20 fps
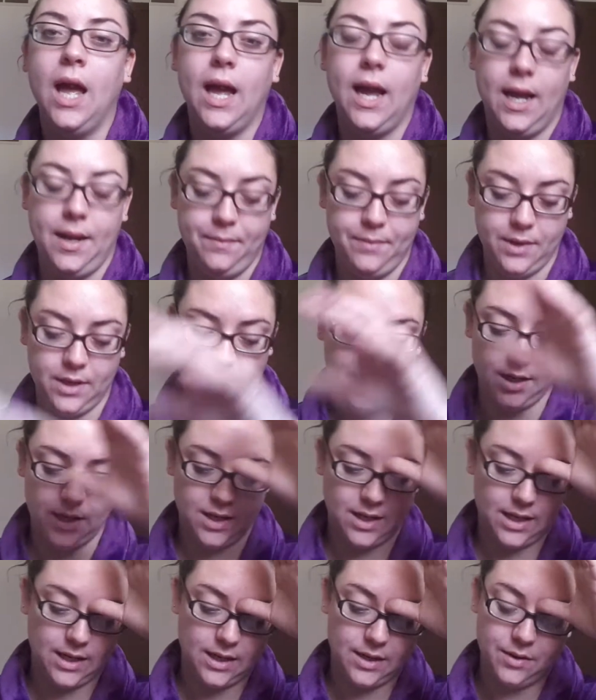I'm
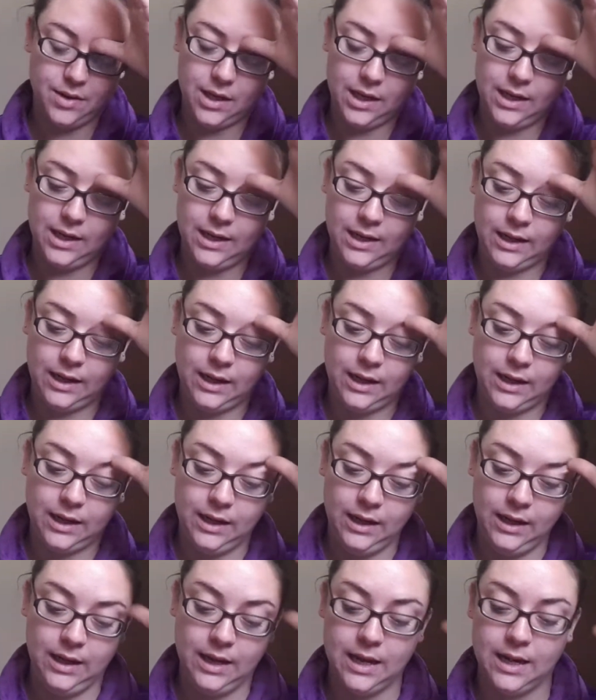gonna
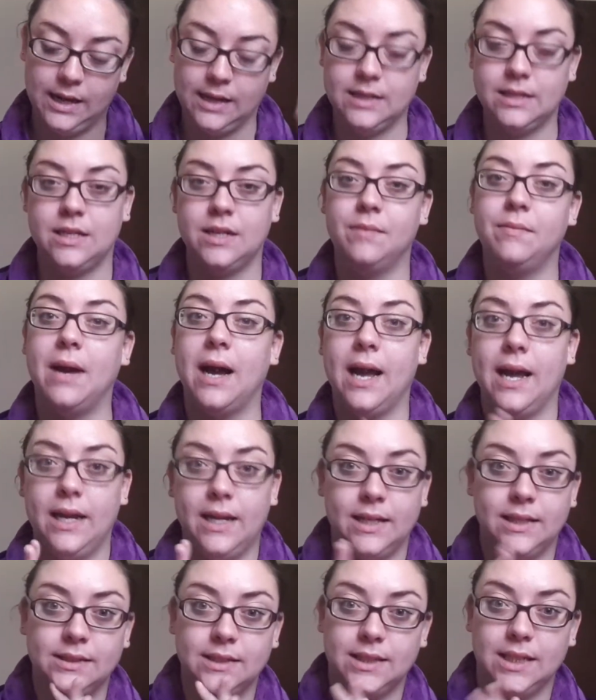get into
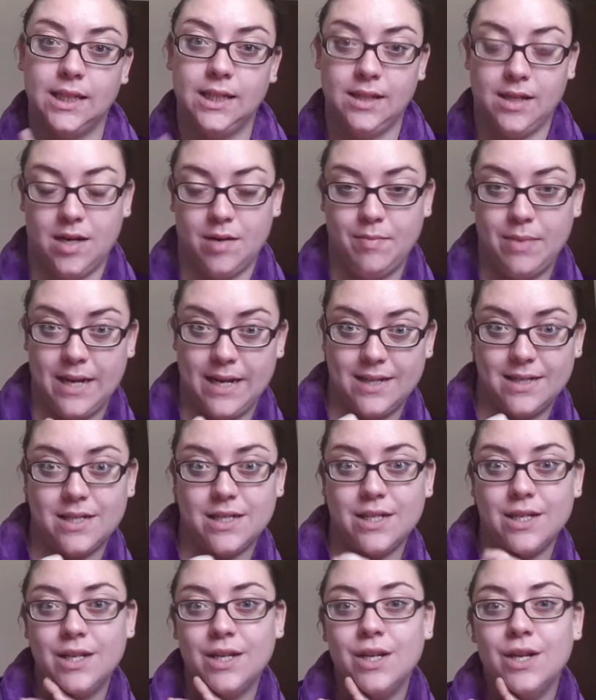mine a little
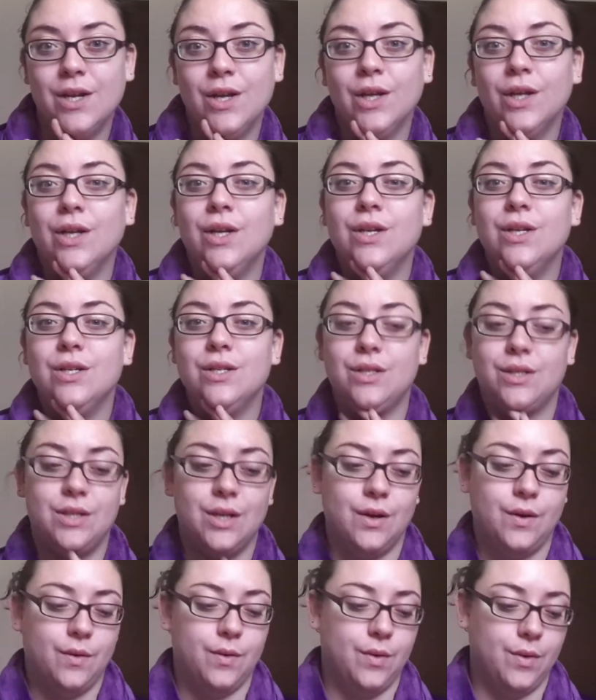bit.
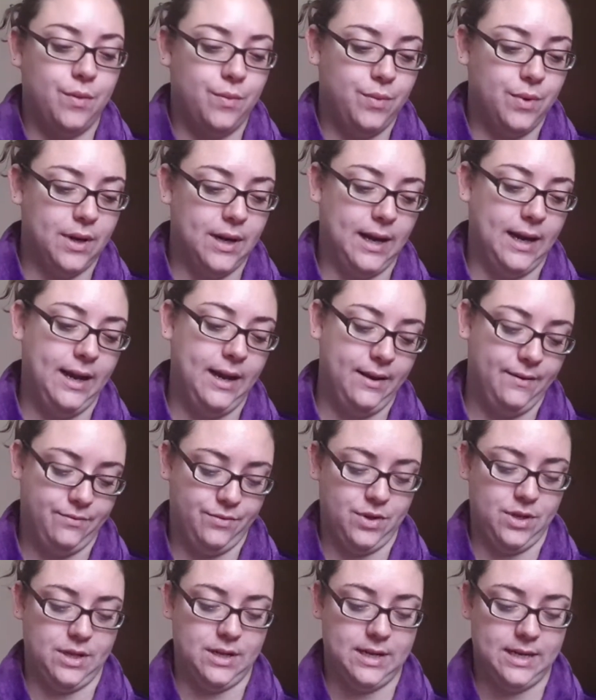So what I have
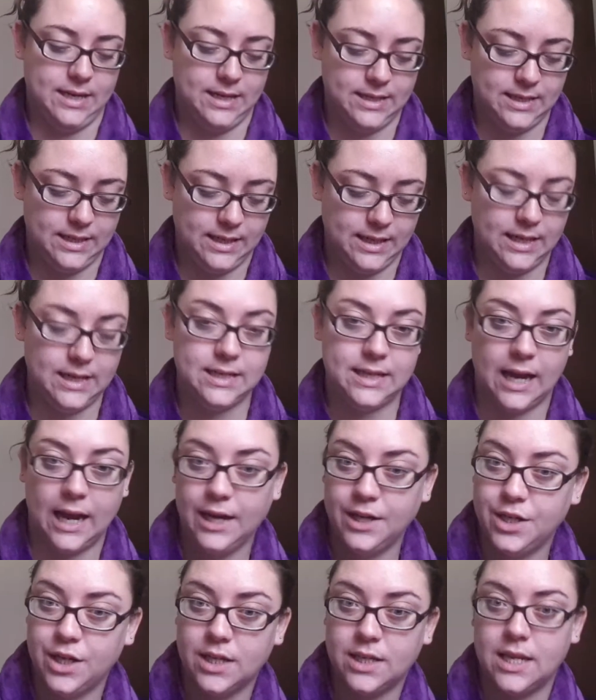realized is
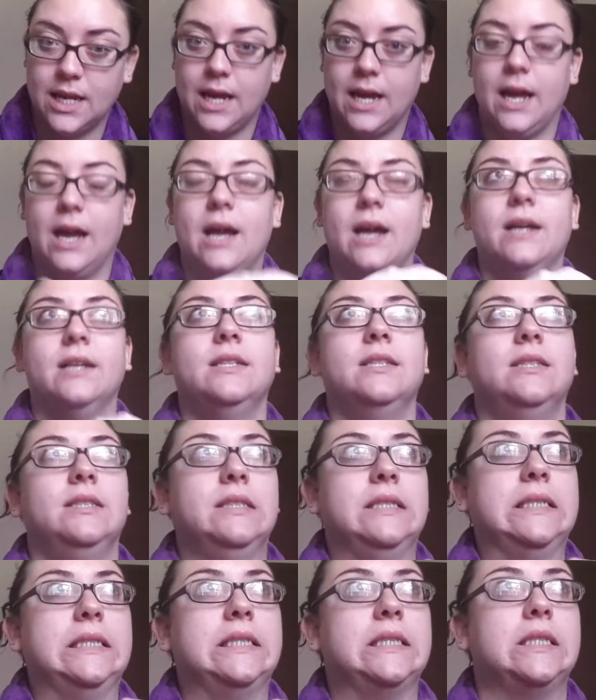I just had
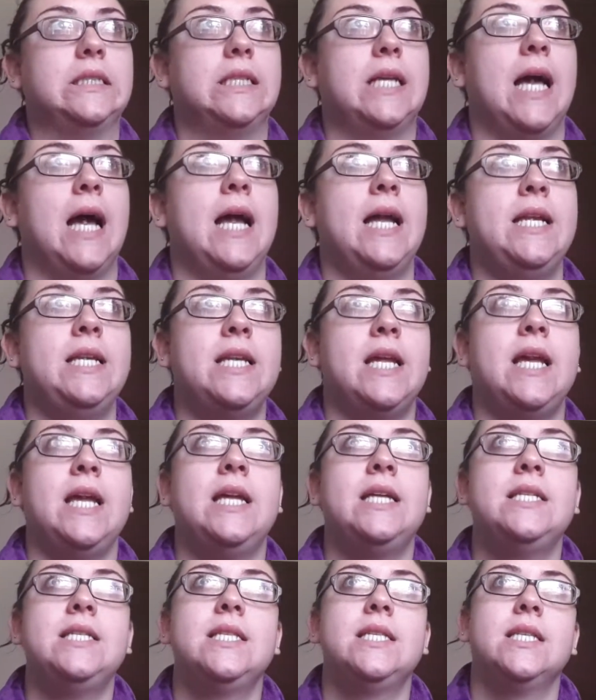9
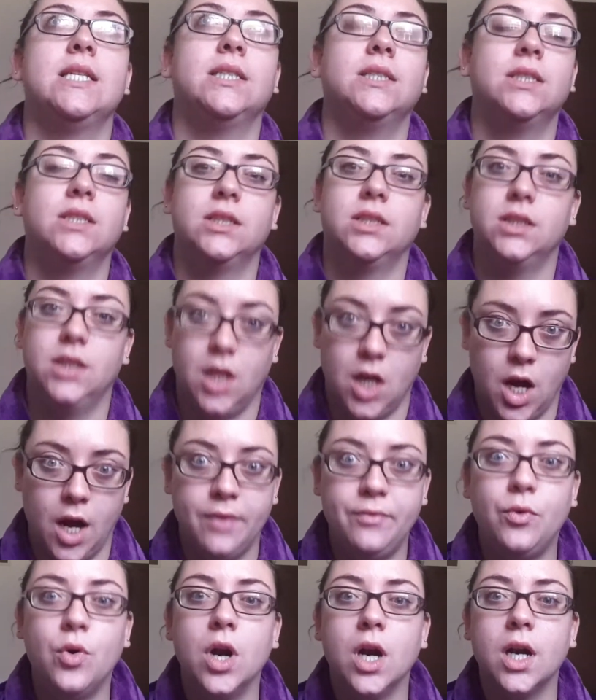days
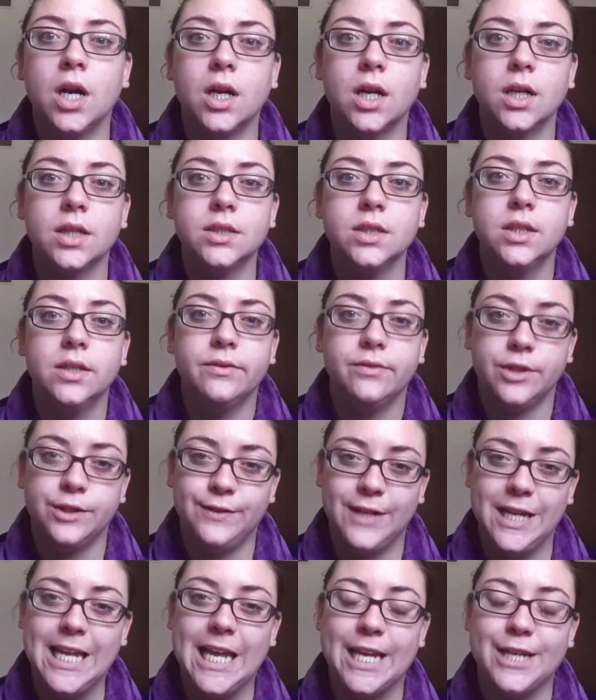off work for
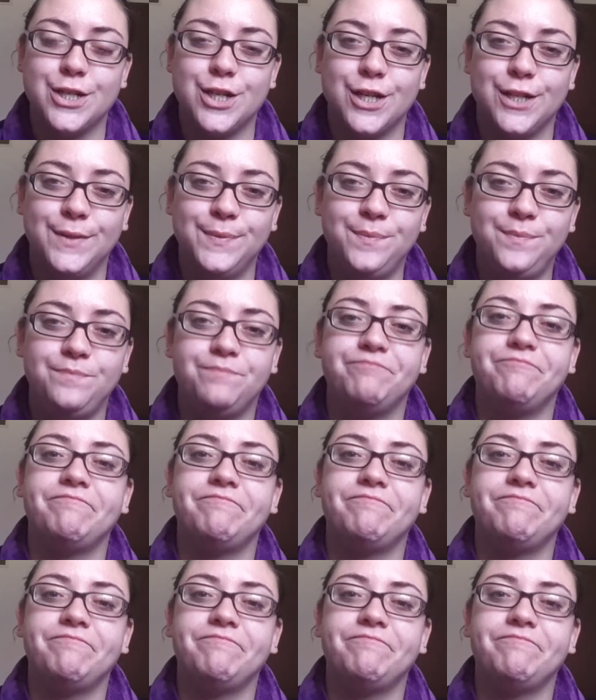vacation,